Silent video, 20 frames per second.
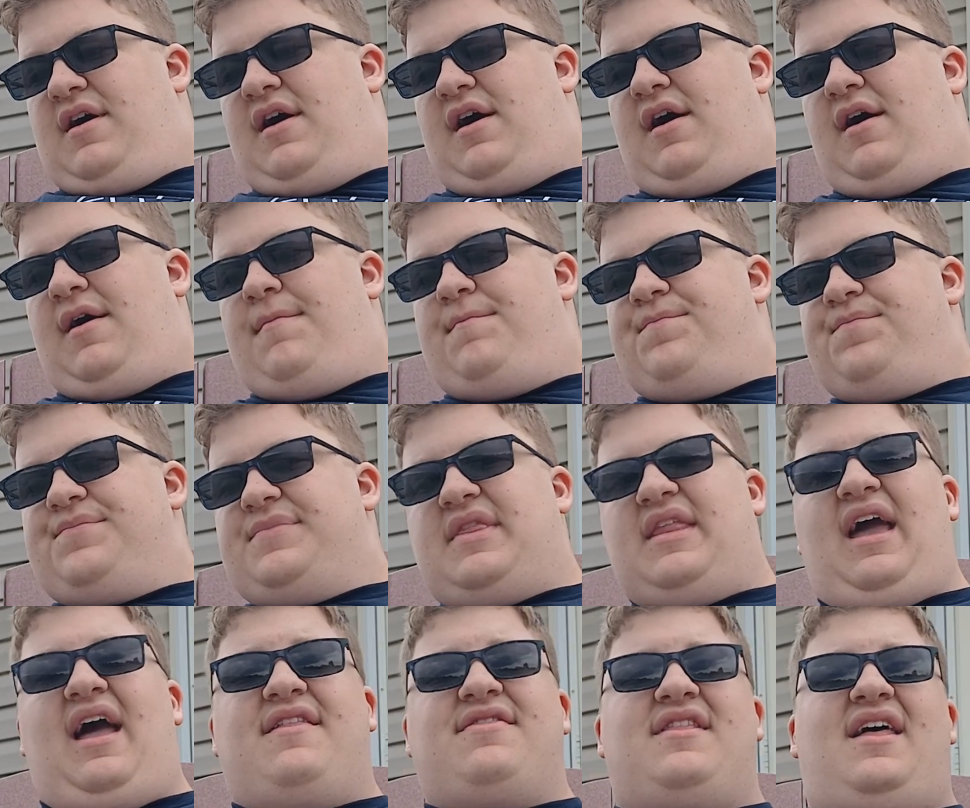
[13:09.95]
And
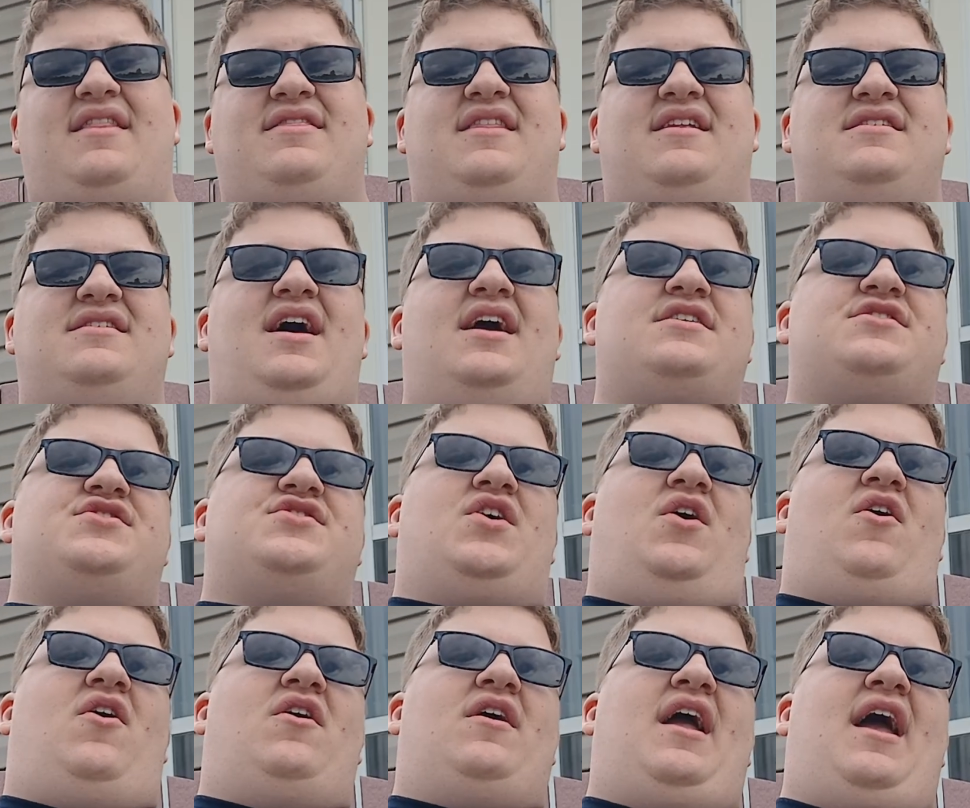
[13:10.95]
then the next
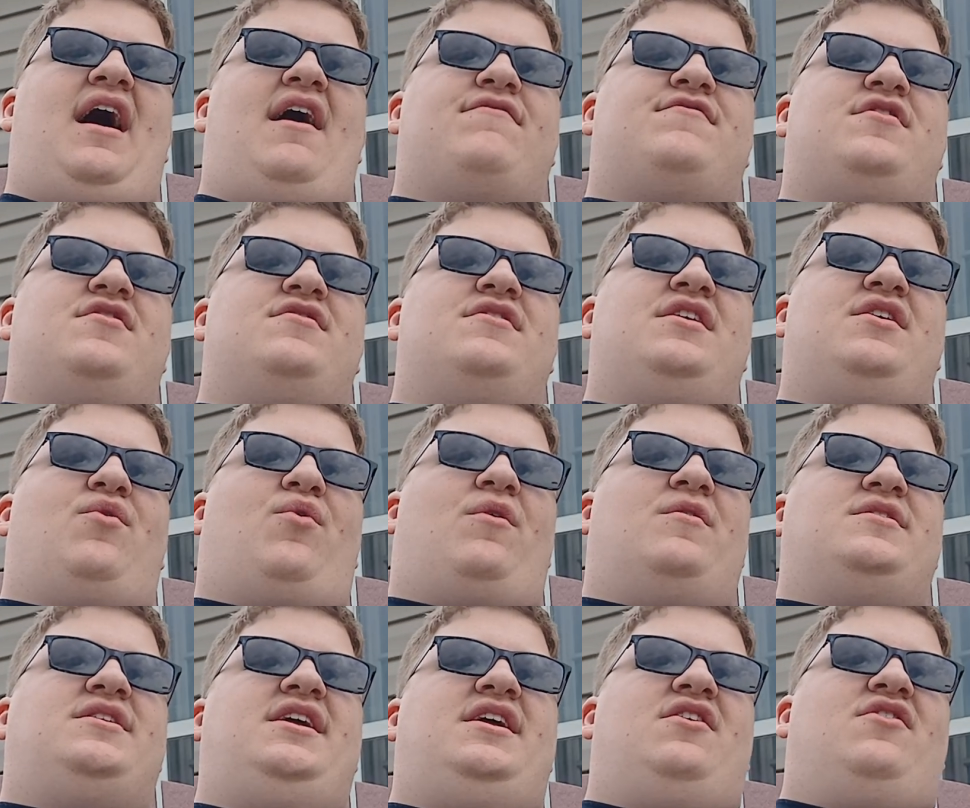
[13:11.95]
song, After the
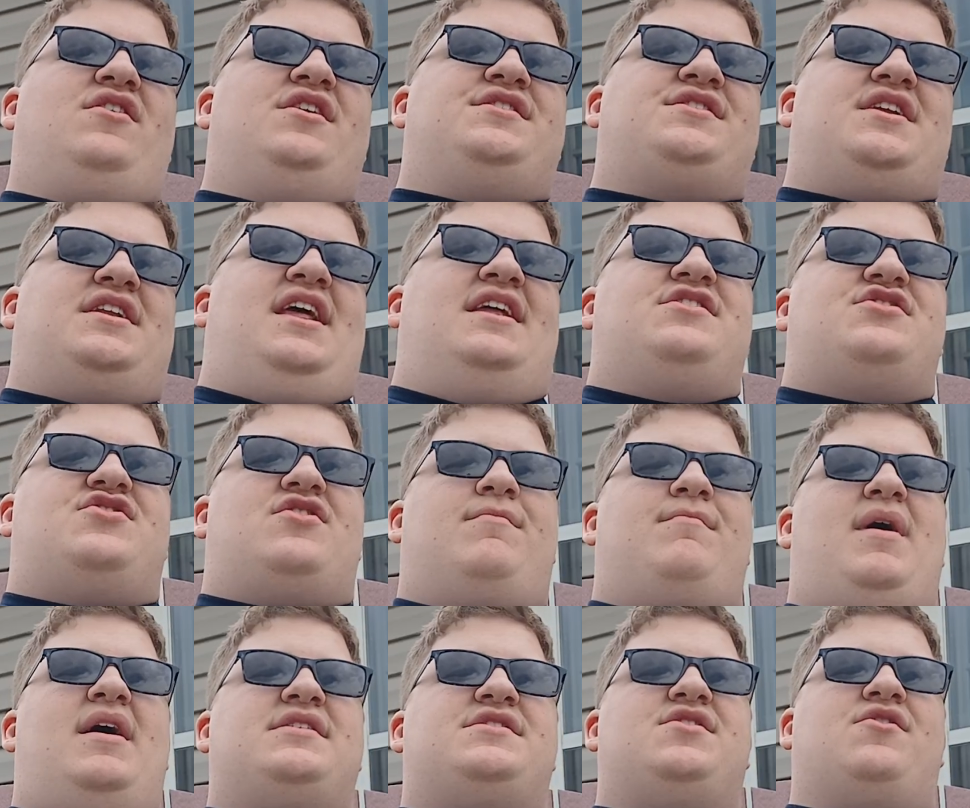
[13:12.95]
Ordeal, is an
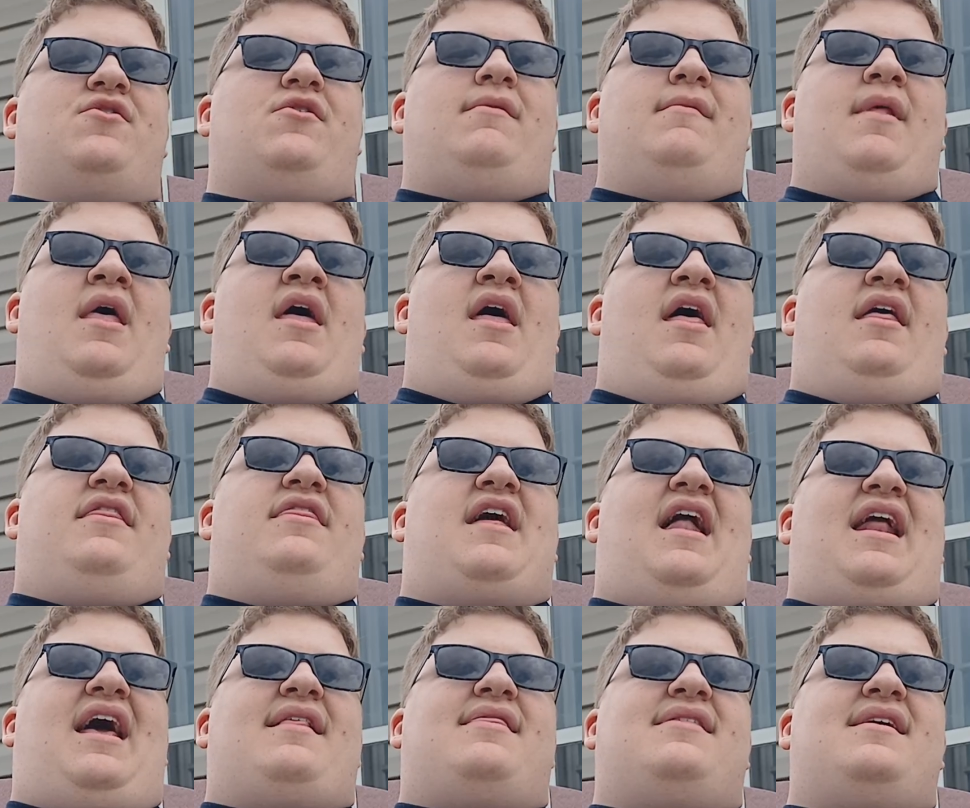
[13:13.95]
instrumental
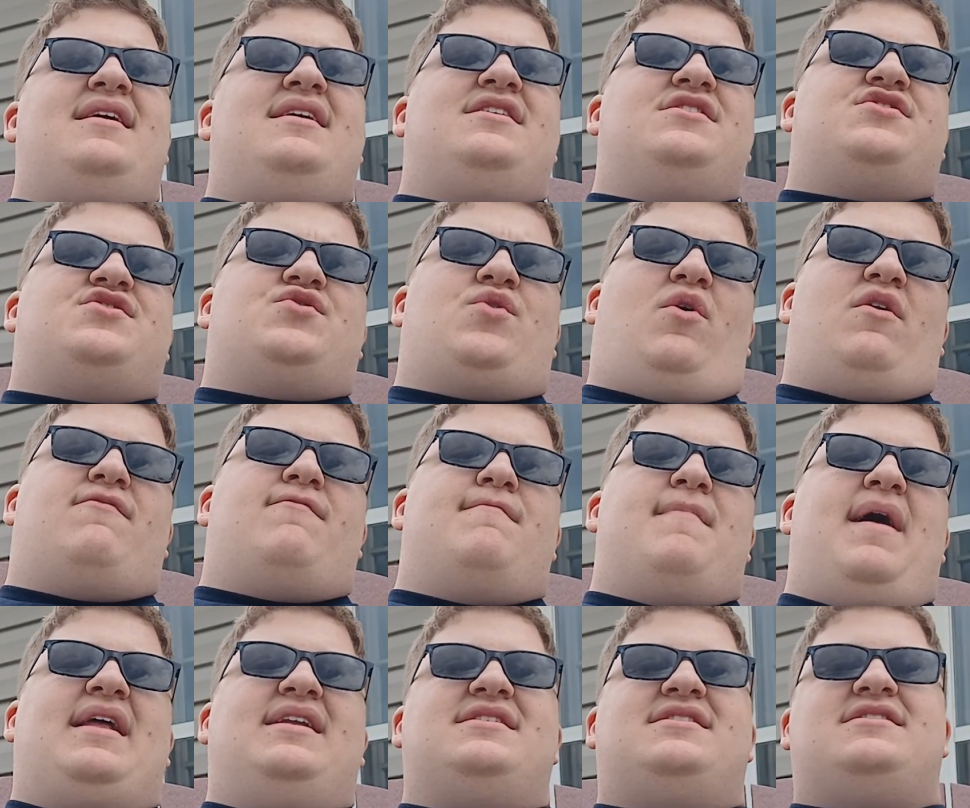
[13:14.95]
that I think is sort of
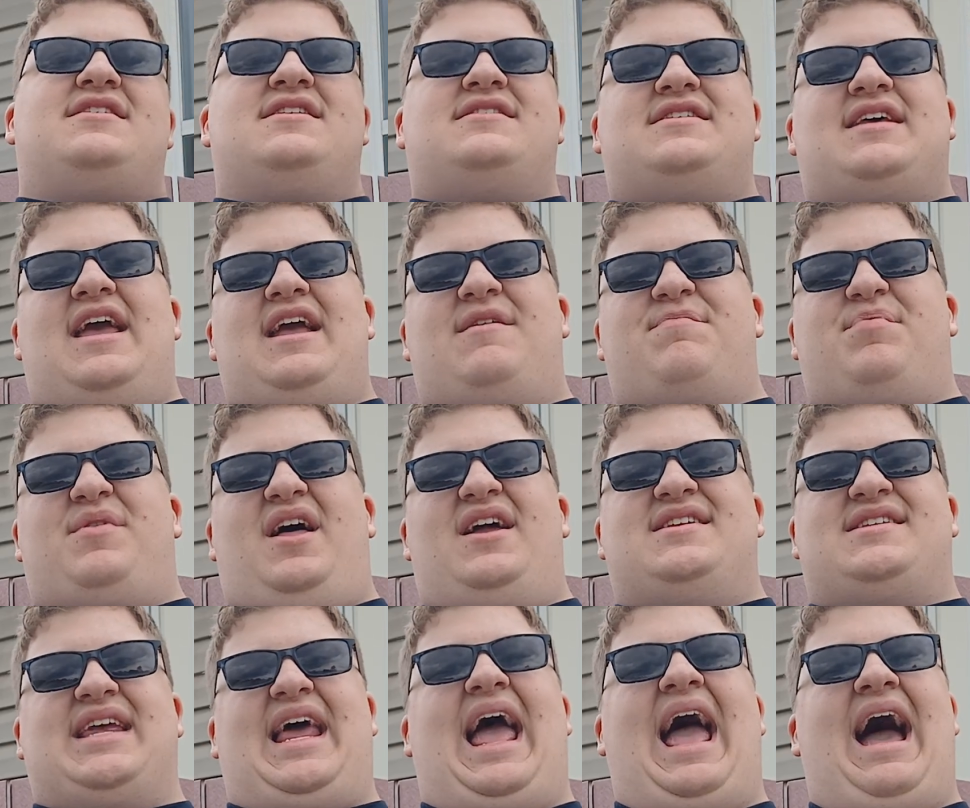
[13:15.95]
meant to take
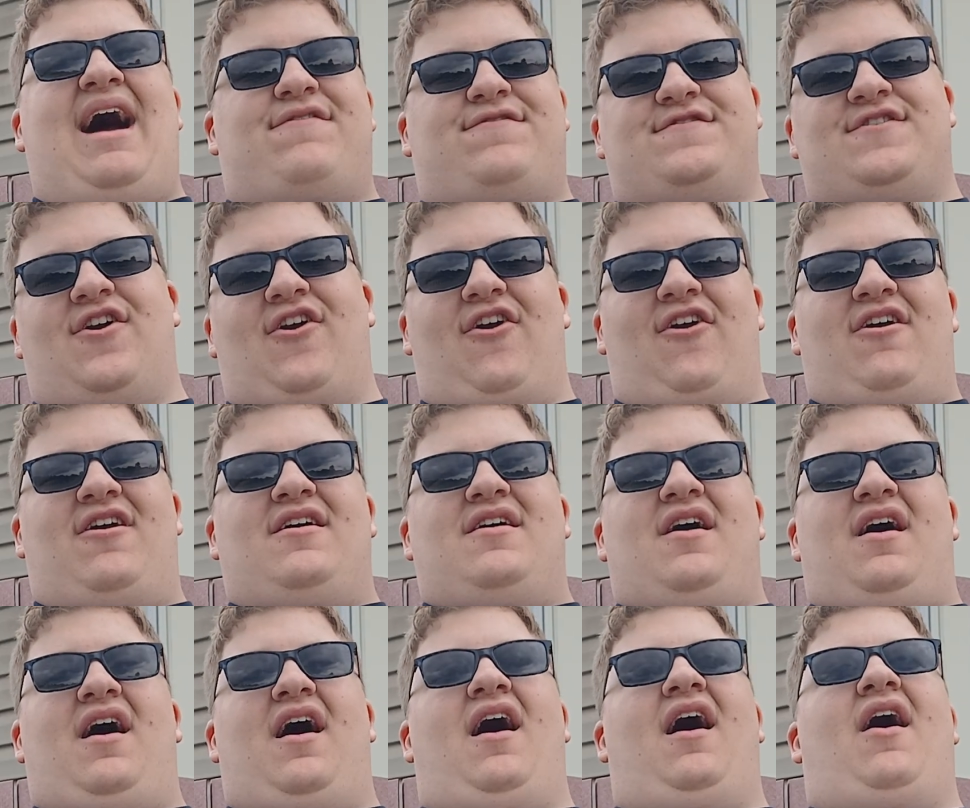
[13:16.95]
place after
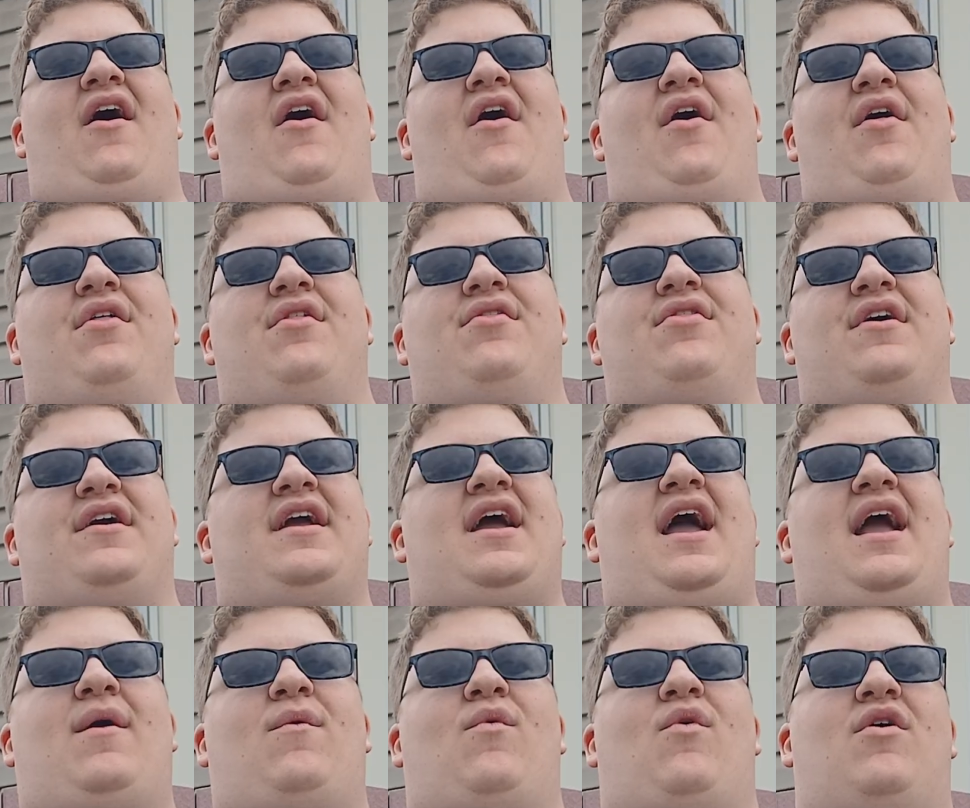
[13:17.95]
the
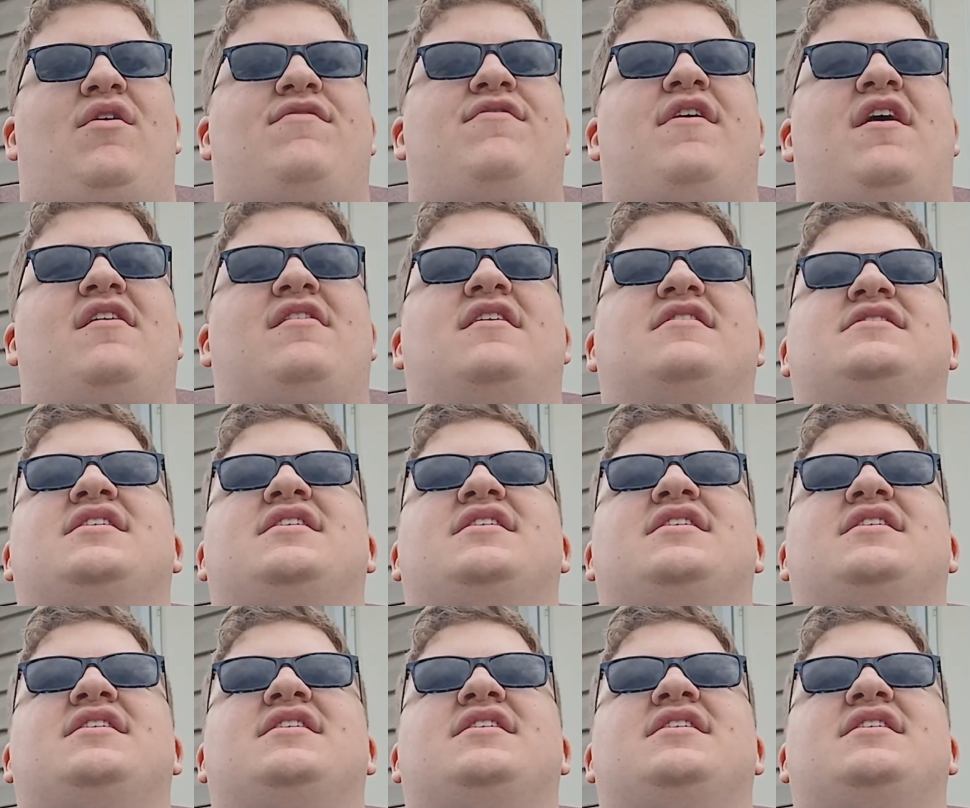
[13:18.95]
gang warfare that